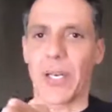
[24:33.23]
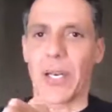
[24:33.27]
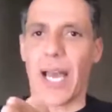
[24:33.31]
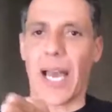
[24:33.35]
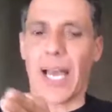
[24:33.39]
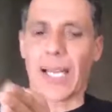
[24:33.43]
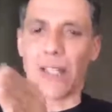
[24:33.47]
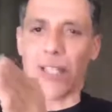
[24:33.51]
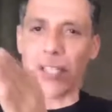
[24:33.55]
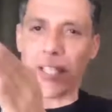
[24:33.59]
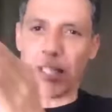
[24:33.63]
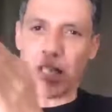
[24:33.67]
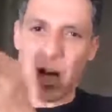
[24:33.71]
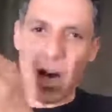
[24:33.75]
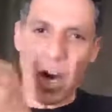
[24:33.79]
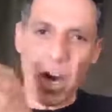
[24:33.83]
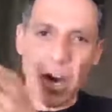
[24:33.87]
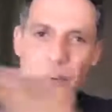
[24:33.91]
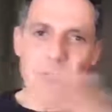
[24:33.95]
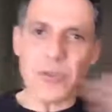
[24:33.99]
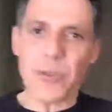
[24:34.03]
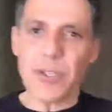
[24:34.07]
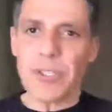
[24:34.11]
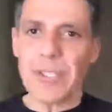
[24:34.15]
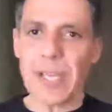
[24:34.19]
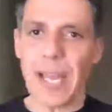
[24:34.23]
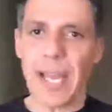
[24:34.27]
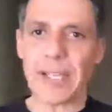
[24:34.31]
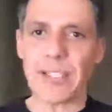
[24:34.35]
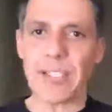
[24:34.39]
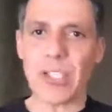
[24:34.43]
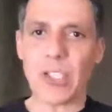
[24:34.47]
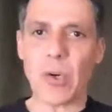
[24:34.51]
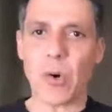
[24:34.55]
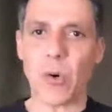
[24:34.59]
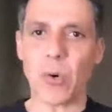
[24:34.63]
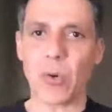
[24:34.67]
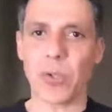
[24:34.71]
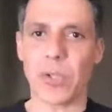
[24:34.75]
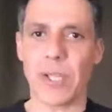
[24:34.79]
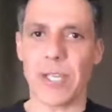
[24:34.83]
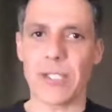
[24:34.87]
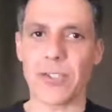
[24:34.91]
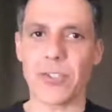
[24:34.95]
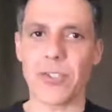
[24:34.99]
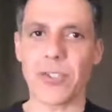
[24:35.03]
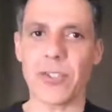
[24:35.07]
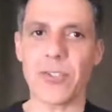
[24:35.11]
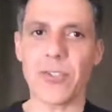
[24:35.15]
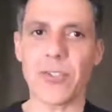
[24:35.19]
I look at 190
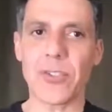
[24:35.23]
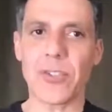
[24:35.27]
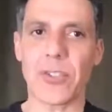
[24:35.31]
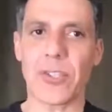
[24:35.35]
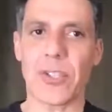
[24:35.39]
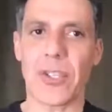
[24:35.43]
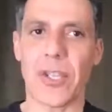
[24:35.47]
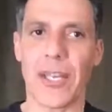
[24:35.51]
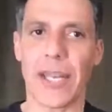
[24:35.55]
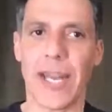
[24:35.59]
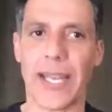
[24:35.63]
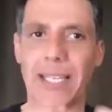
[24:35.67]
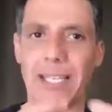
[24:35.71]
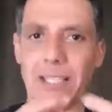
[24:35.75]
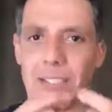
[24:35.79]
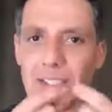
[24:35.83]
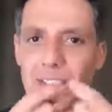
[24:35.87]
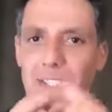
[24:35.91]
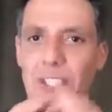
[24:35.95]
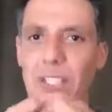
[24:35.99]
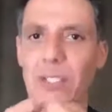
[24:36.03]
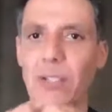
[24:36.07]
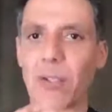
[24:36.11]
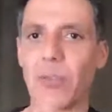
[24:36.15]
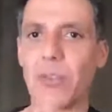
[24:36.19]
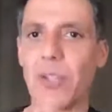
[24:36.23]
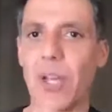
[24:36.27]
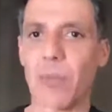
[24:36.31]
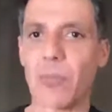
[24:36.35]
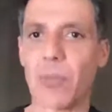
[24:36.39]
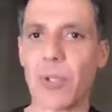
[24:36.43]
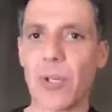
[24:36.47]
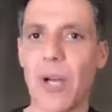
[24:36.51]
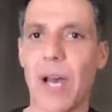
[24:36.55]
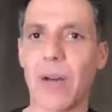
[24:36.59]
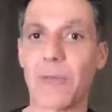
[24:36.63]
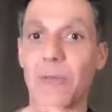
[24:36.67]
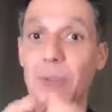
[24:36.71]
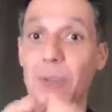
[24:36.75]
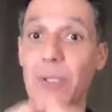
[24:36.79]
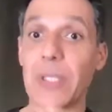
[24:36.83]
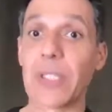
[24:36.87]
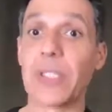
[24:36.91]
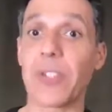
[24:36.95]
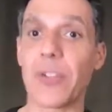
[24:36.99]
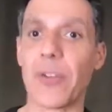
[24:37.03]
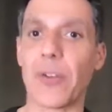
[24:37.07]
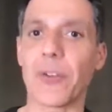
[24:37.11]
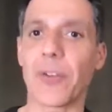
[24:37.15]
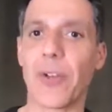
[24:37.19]
correlations and I get a single number out for
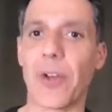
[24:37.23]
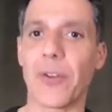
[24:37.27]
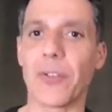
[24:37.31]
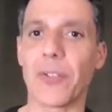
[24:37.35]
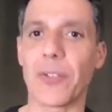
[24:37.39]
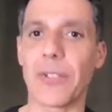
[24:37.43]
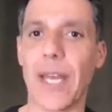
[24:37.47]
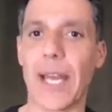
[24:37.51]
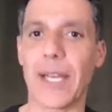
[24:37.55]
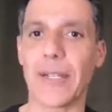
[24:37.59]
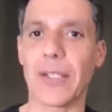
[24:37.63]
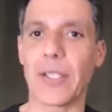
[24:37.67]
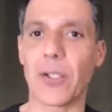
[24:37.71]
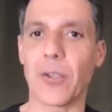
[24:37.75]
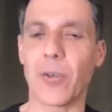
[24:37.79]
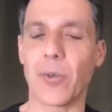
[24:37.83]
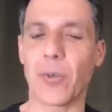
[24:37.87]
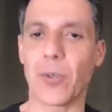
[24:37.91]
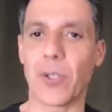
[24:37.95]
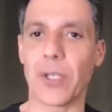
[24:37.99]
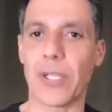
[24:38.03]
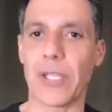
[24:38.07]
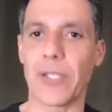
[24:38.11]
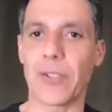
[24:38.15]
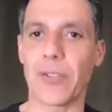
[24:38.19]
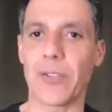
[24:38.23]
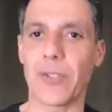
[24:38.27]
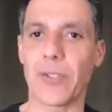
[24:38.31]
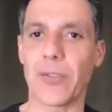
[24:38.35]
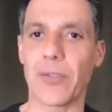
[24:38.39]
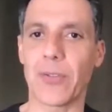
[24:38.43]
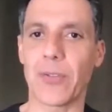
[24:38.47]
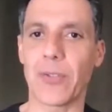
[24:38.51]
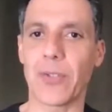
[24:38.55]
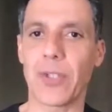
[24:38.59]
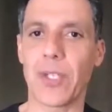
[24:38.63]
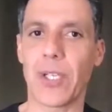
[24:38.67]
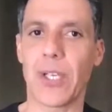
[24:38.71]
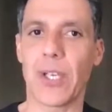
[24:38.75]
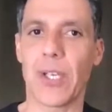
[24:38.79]
each of those 190 correlations.